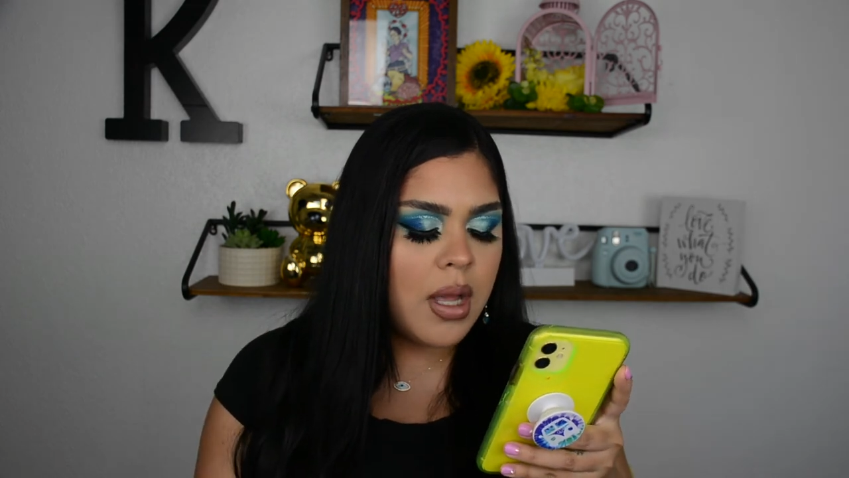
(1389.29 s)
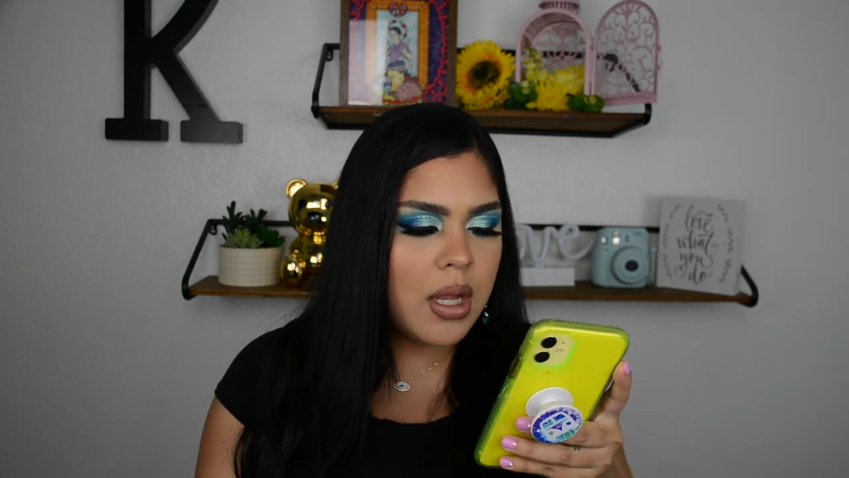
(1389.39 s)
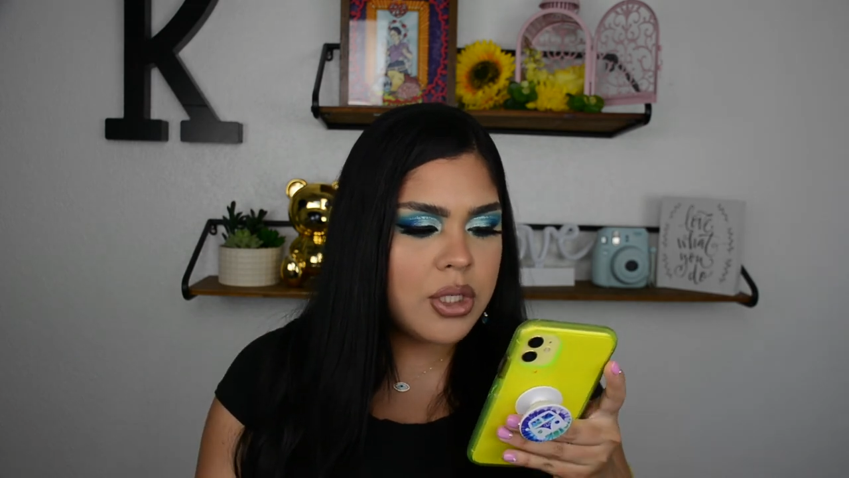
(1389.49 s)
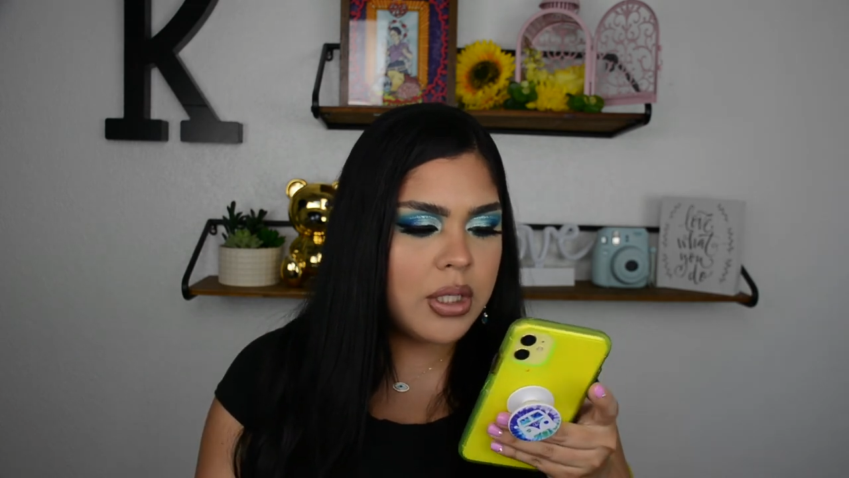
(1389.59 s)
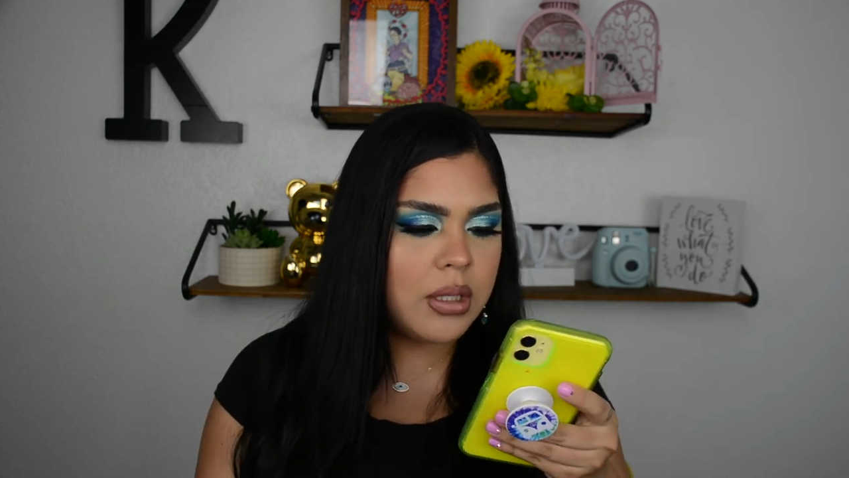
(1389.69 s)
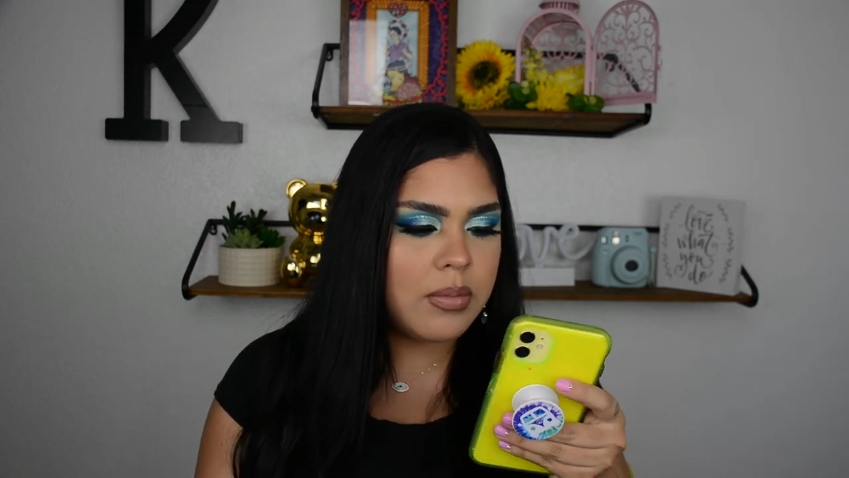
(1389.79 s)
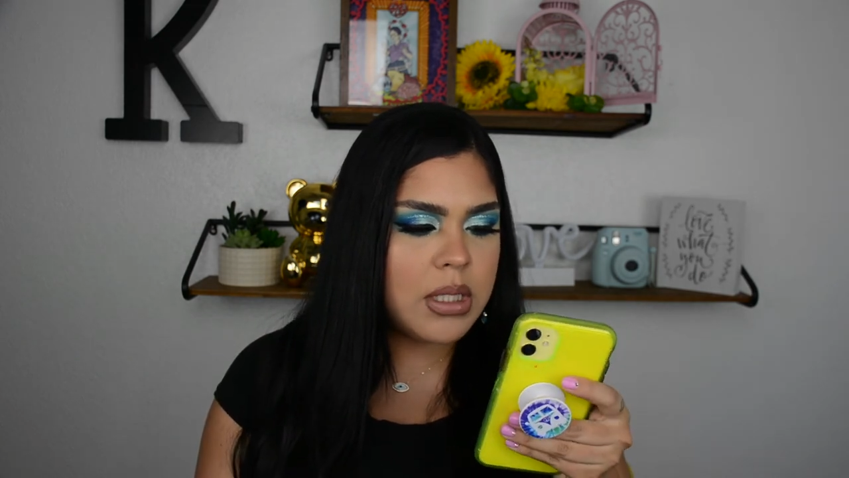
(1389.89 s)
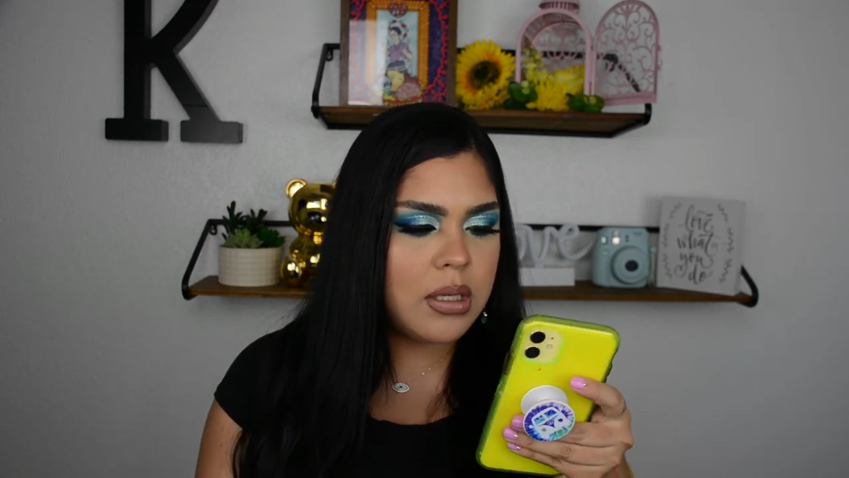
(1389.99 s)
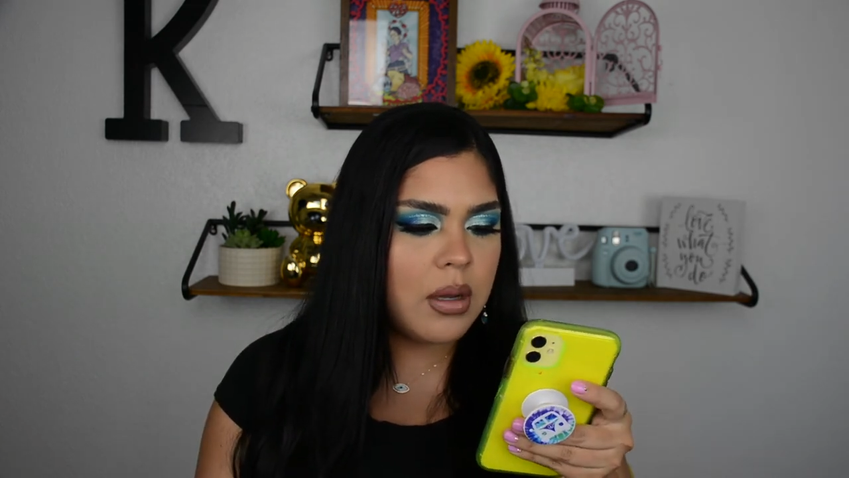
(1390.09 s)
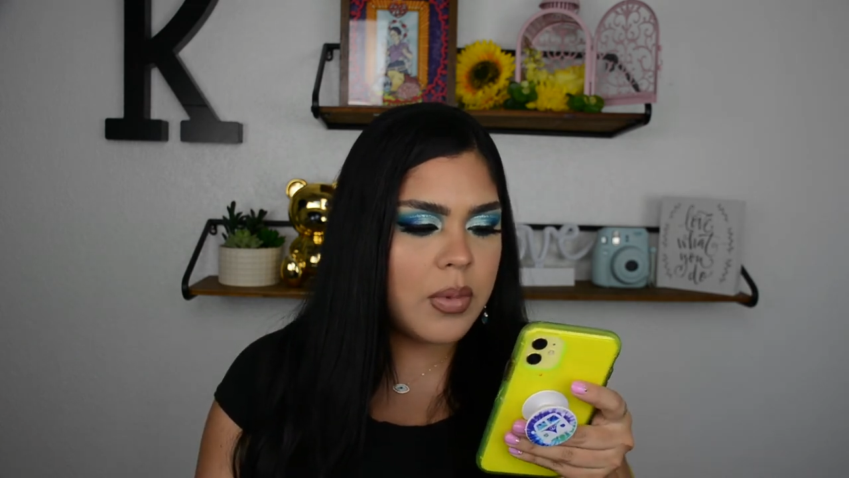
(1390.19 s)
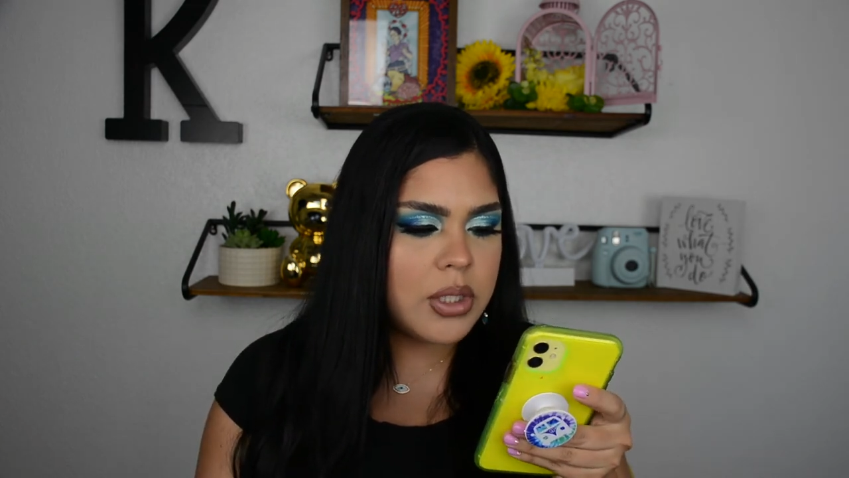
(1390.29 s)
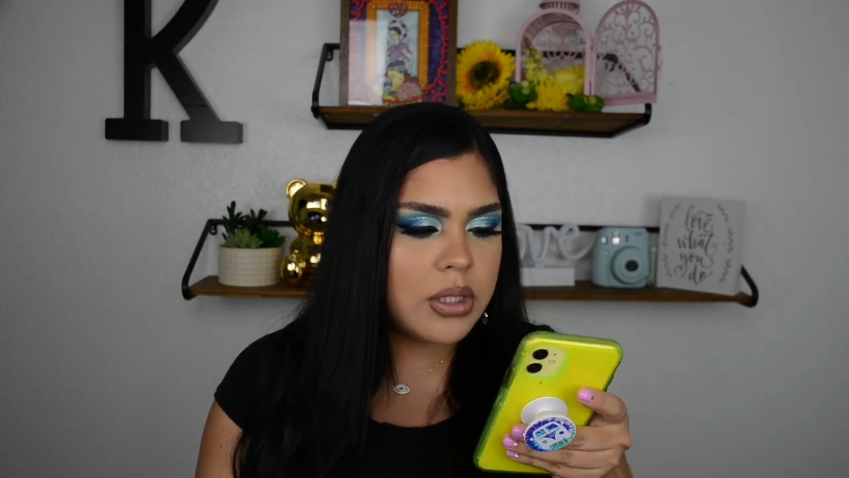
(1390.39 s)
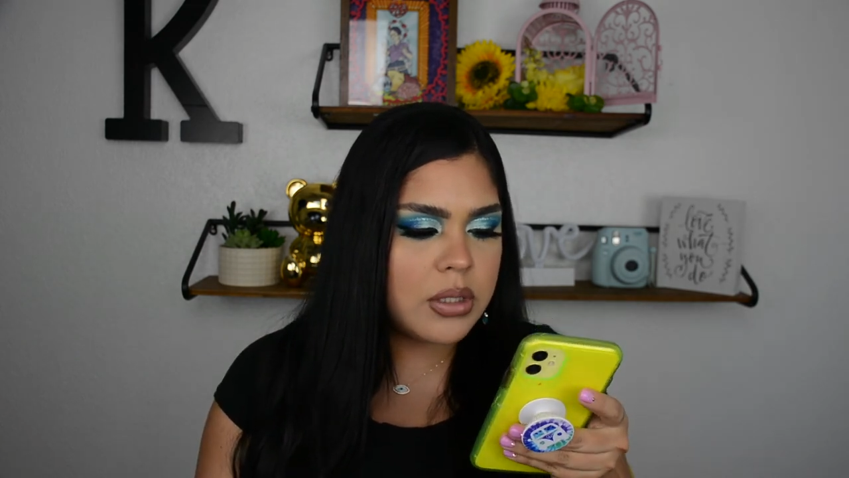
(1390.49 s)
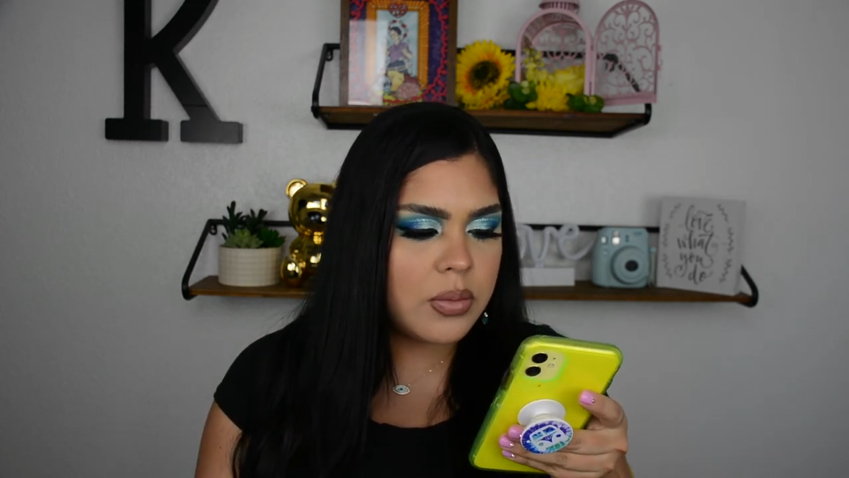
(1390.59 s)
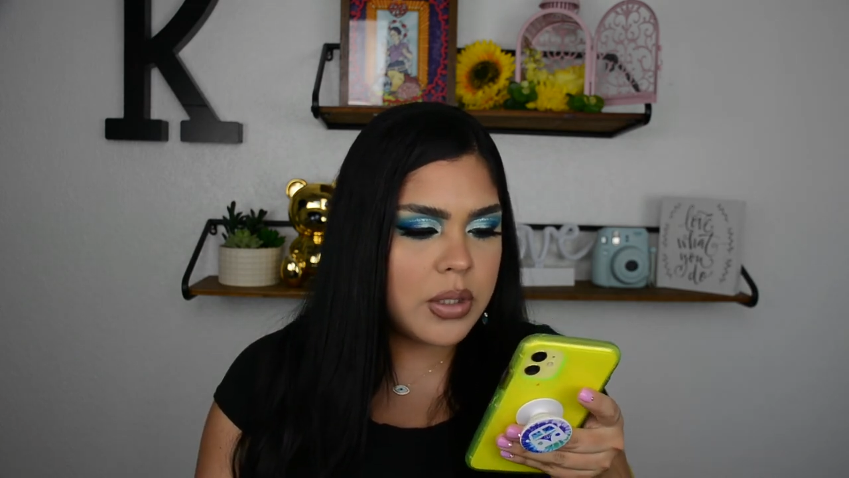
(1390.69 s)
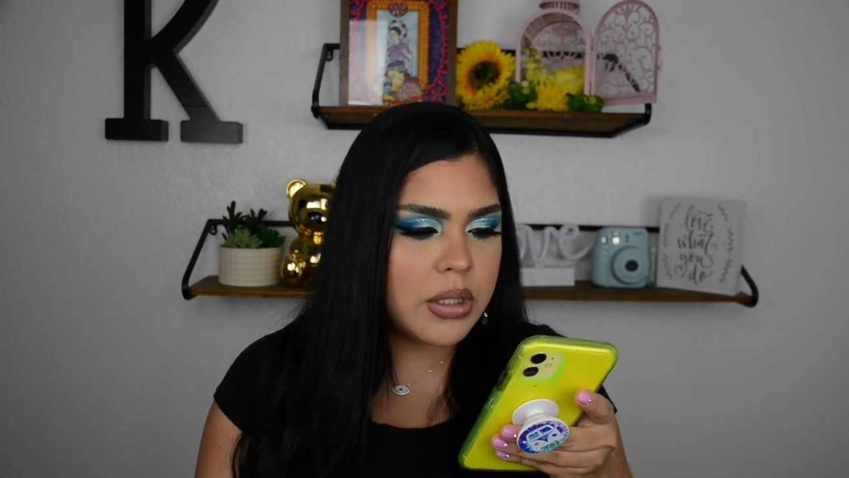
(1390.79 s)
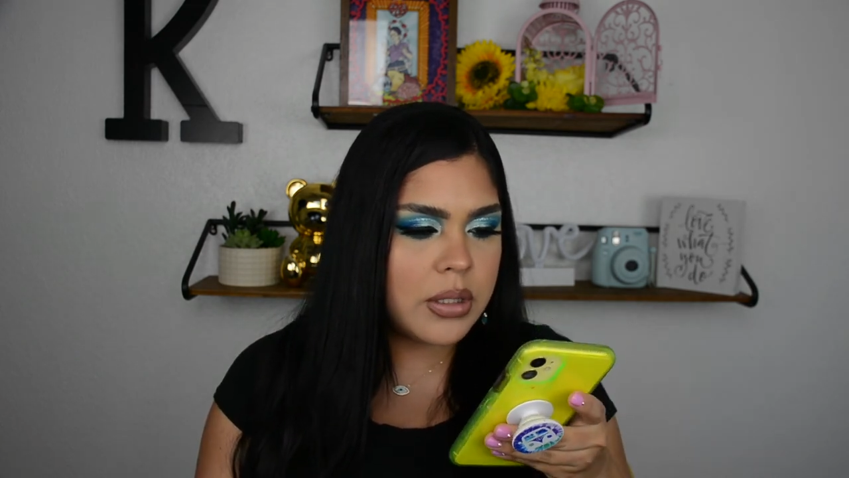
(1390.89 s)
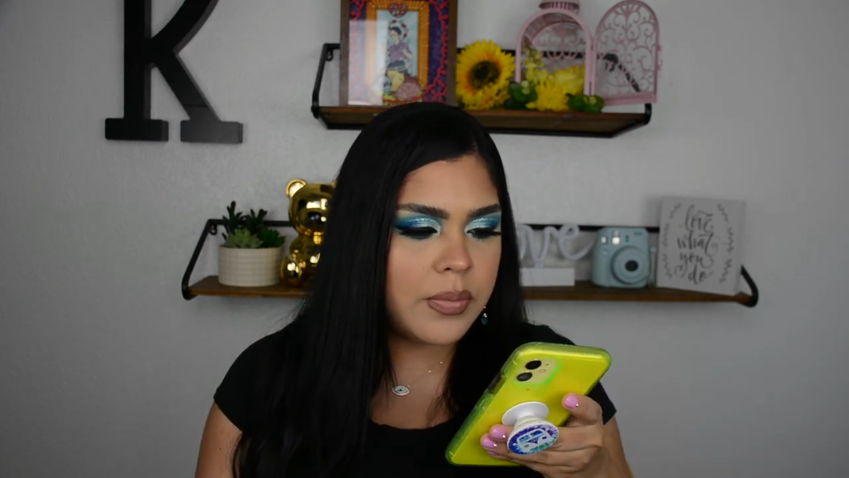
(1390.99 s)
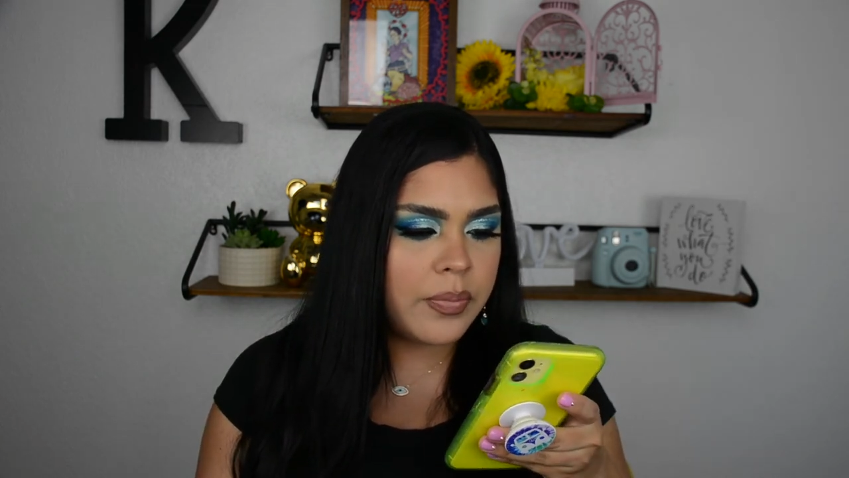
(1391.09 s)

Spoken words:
Actually, let me see how much this was.